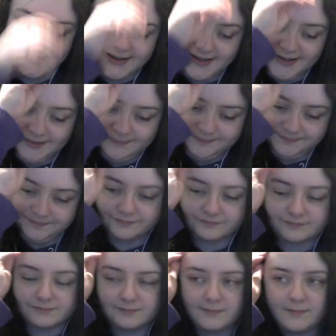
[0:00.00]
um,
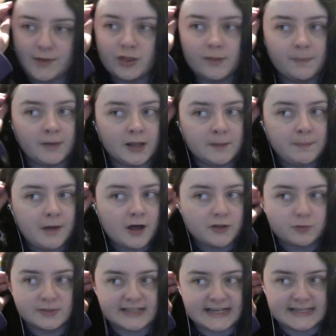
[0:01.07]
the
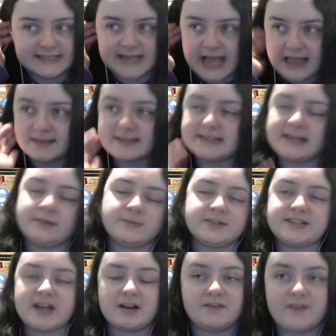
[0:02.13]
bloodbath was intense. It was
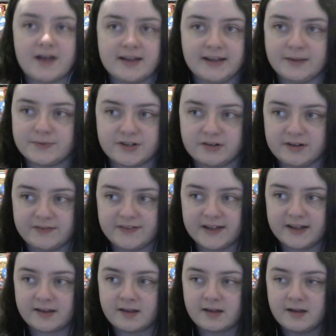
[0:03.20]
terrifying. It was
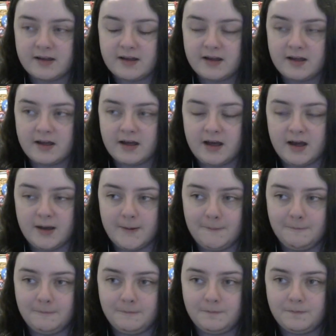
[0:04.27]
horrific.
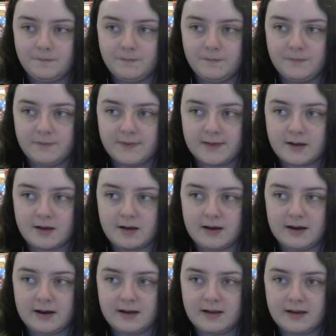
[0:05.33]
Um,
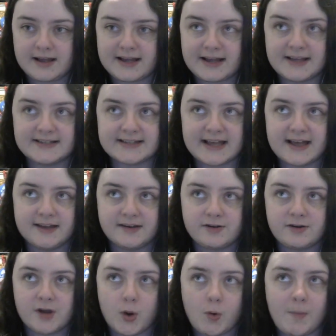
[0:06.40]
like I said,
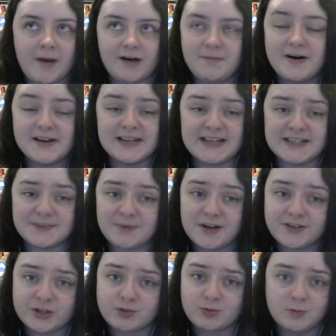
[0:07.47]
no amount of money is
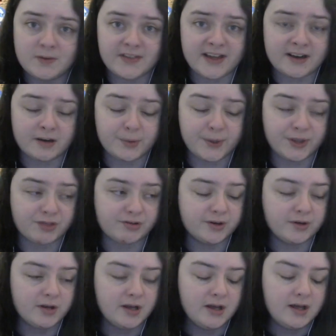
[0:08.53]
worth the trauma they're going
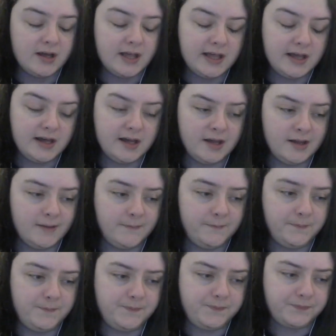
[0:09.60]
through.
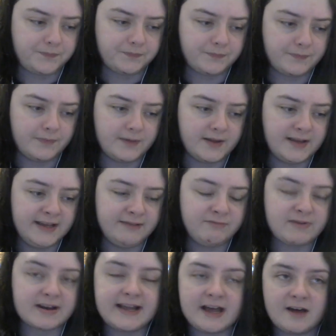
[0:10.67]
Um, it
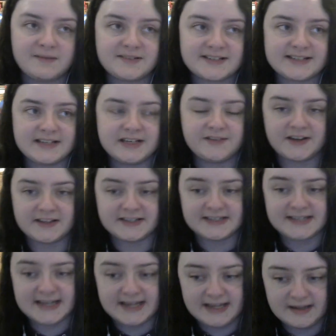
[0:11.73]
really helped to solidify the
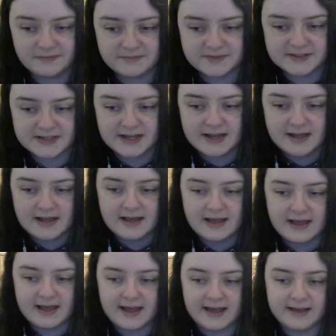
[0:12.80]
teams.
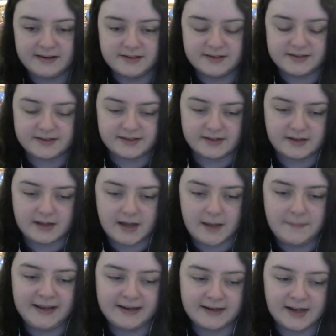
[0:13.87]
And I
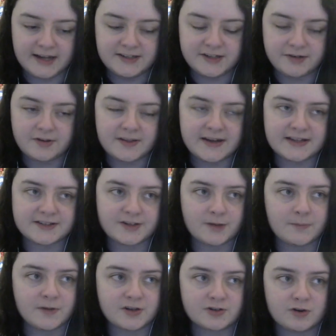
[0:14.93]
mean, I don't know that it so
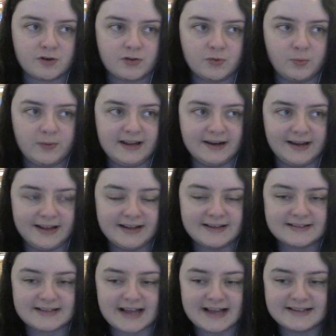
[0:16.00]
much got the weak
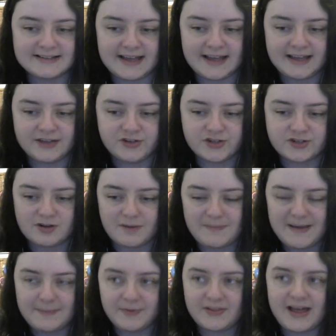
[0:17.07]
links as it just got
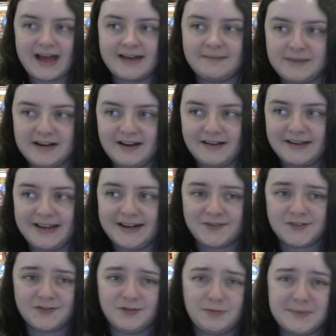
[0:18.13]
people that hadn't been lucky
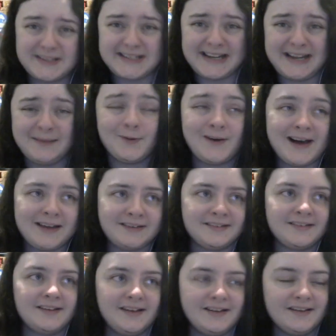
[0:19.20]
enough to form a team or hadn't.